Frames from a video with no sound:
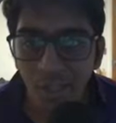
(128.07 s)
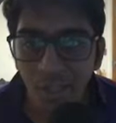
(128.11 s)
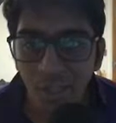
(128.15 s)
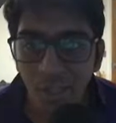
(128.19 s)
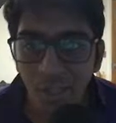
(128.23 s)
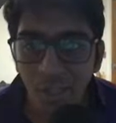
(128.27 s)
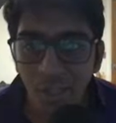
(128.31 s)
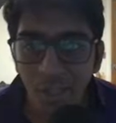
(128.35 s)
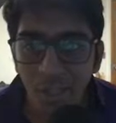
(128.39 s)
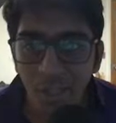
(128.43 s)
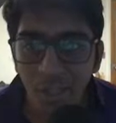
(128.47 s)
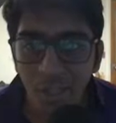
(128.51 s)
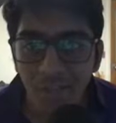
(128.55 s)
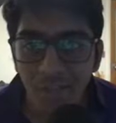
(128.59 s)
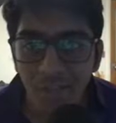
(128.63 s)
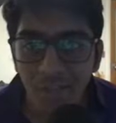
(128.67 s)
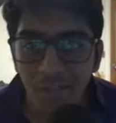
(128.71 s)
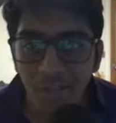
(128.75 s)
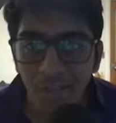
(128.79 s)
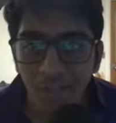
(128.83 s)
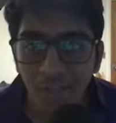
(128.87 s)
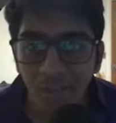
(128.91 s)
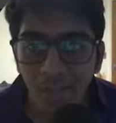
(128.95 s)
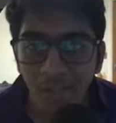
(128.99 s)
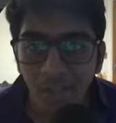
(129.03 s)
of the art
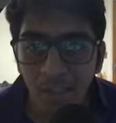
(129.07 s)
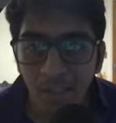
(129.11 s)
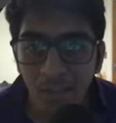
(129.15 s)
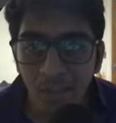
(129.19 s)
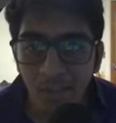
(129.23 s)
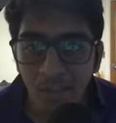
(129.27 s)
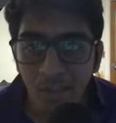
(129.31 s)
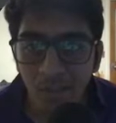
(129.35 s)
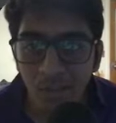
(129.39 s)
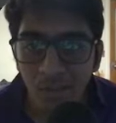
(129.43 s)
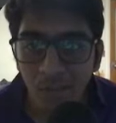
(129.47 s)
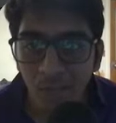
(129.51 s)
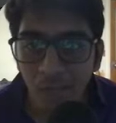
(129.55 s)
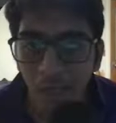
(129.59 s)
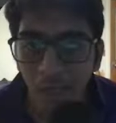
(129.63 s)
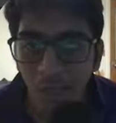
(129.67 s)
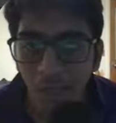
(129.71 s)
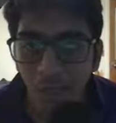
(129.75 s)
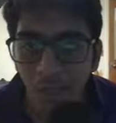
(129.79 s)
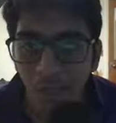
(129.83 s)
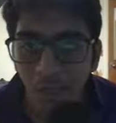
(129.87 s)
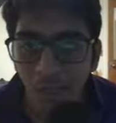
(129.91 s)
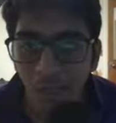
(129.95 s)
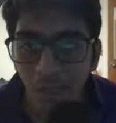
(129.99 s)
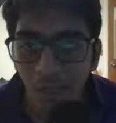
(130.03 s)
design patterns and
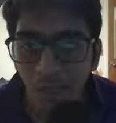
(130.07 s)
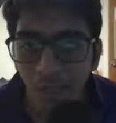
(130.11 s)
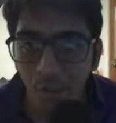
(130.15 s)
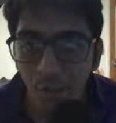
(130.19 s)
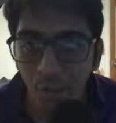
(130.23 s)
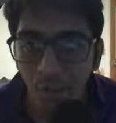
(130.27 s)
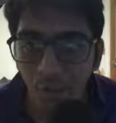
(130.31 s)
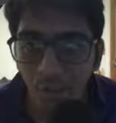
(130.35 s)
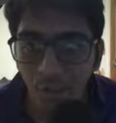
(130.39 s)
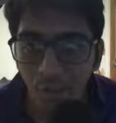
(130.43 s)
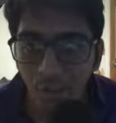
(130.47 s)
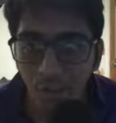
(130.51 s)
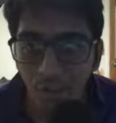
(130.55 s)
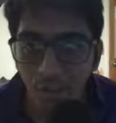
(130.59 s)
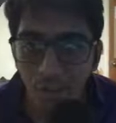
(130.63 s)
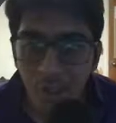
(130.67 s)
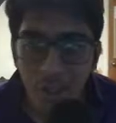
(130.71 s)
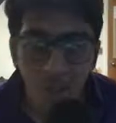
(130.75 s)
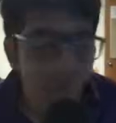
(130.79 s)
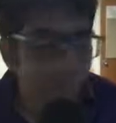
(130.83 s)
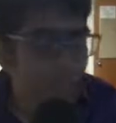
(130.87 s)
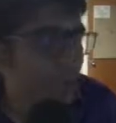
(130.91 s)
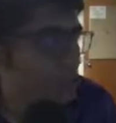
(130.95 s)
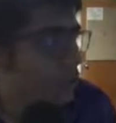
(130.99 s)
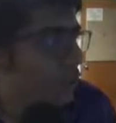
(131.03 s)
object oriented
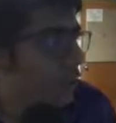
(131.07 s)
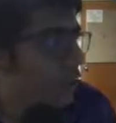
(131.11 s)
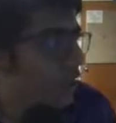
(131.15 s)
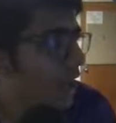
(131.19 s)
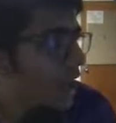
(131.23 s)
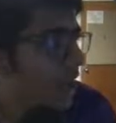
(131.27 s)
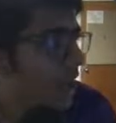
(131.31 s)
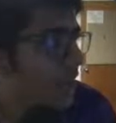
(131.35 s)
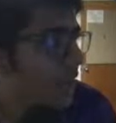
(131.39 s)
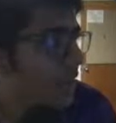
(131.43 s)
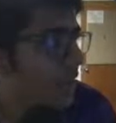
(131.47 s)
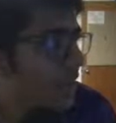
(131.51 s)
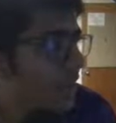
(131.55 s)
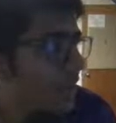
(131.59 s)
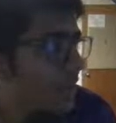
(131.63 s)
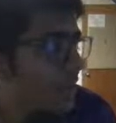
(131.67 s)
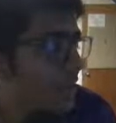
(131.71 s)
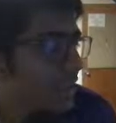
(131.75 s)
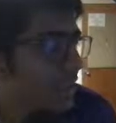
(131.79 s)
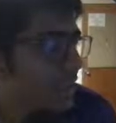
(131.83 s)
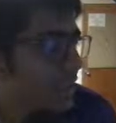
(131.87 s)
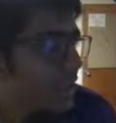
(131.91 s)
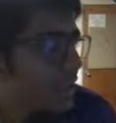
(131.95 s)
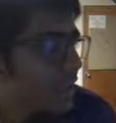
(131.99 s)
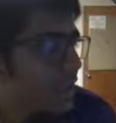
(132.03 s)
so i
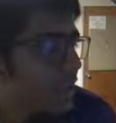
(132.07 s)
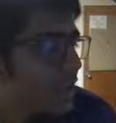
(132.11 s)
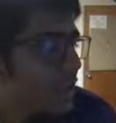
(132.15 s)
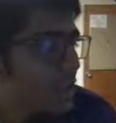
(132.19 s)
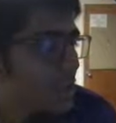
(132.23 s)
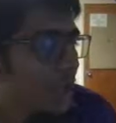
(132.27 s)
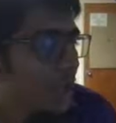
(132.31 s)
basically try